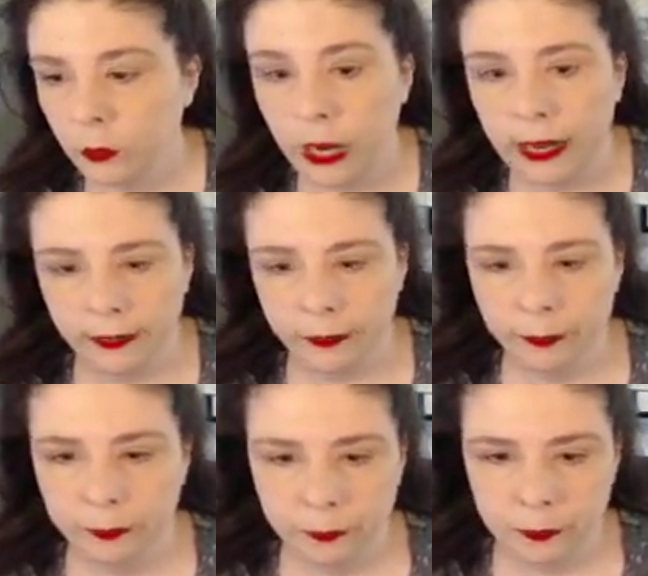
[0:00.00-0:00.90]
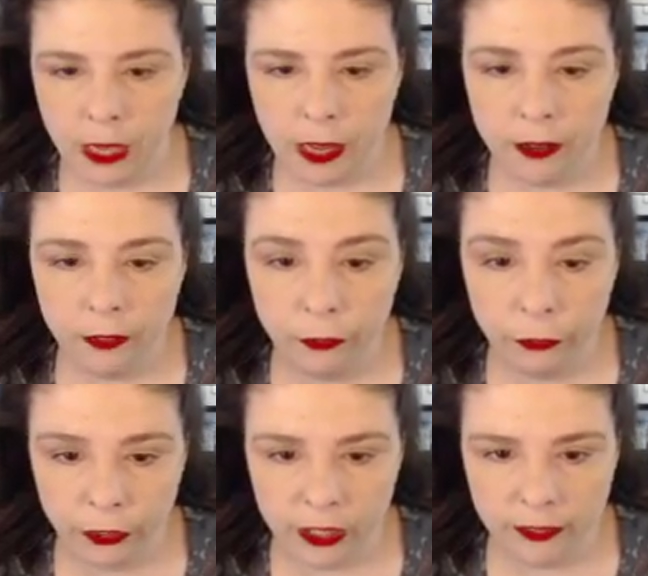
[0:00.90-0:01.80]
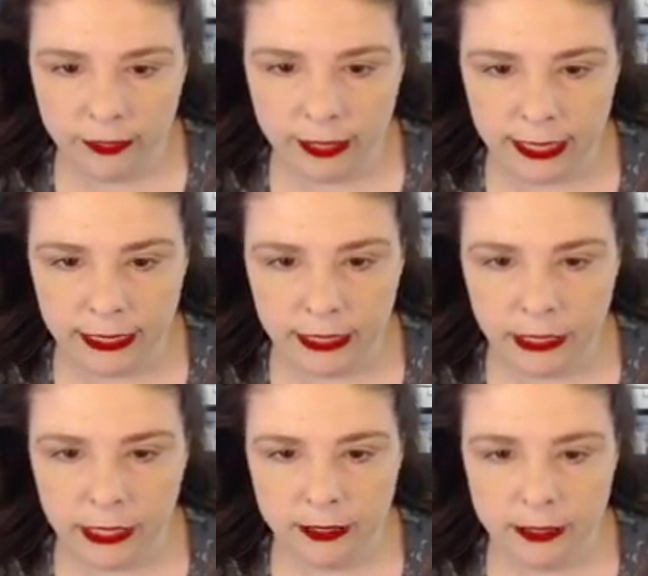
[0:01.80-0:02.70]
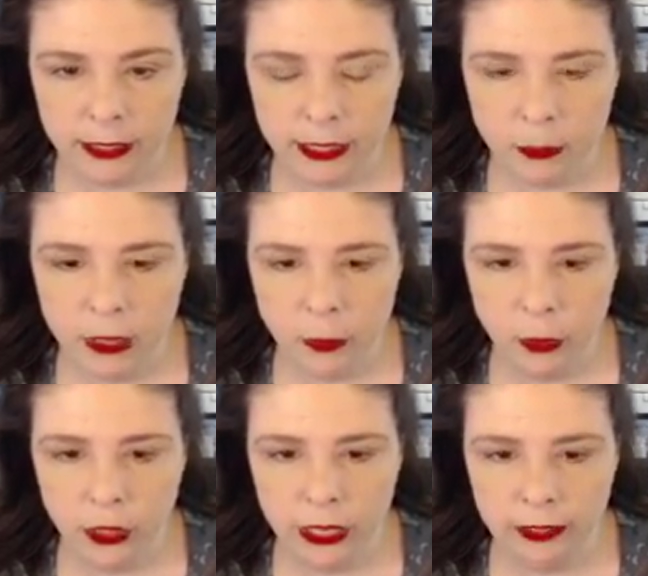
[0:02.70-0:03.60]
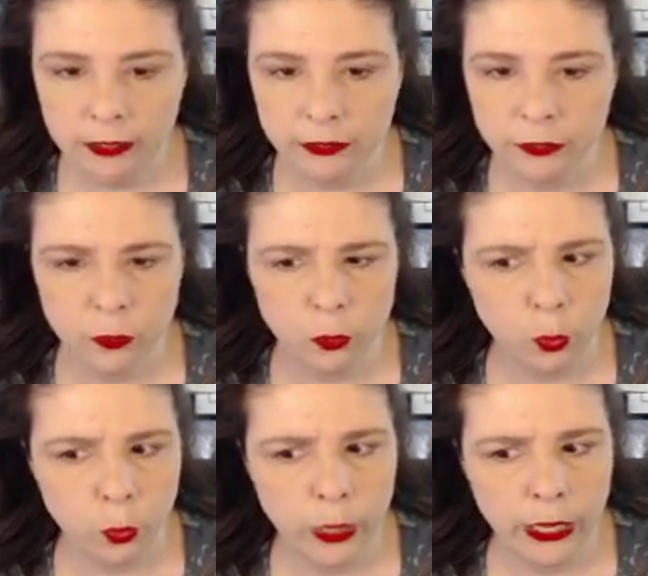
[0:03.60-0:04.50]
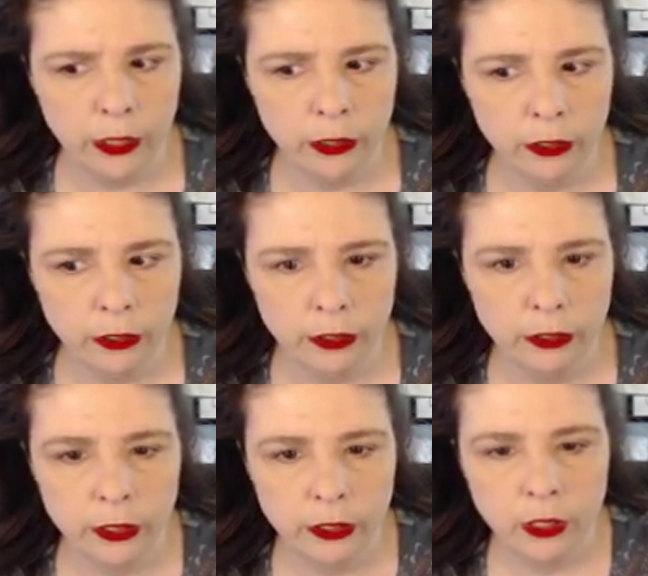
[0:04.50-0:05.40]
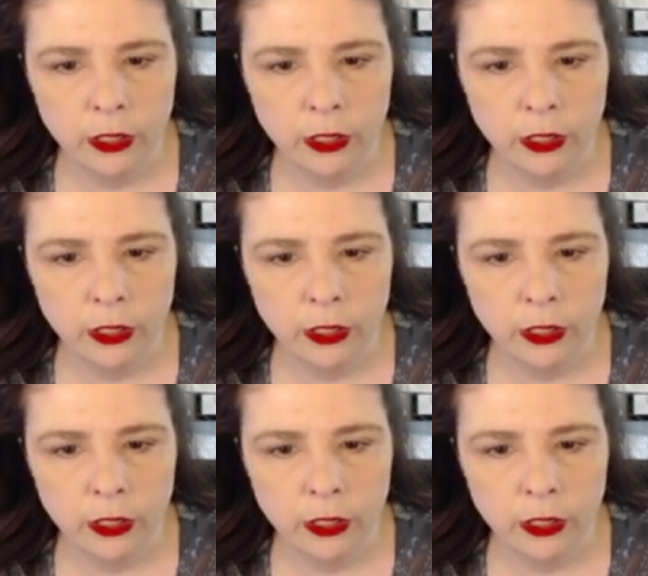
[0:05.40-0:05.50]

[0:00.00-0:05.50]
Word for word: Right. Everything. It's like people have weird,